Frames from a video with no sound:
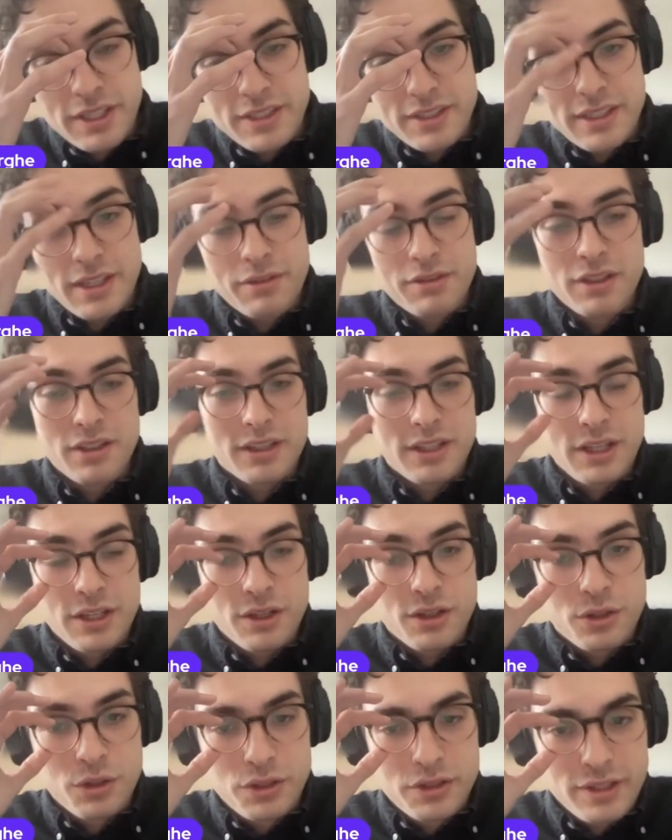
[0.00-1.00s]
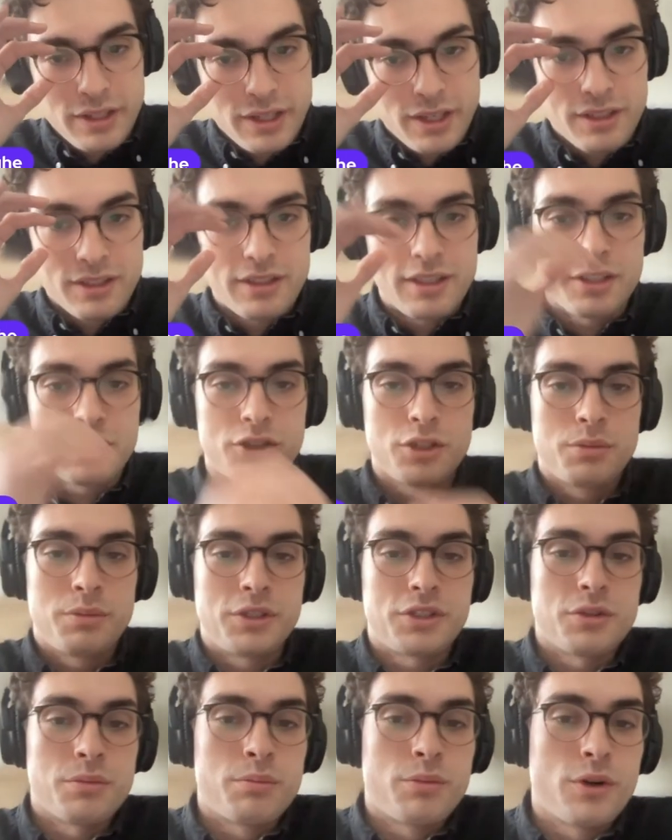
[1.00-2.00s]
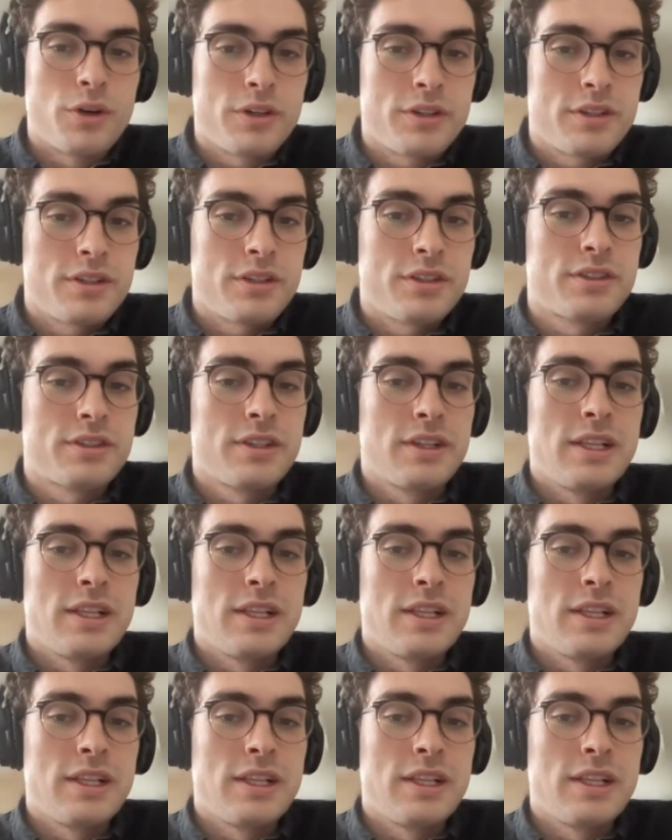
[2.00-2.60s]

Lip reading: is definitely a good thing that should be supported,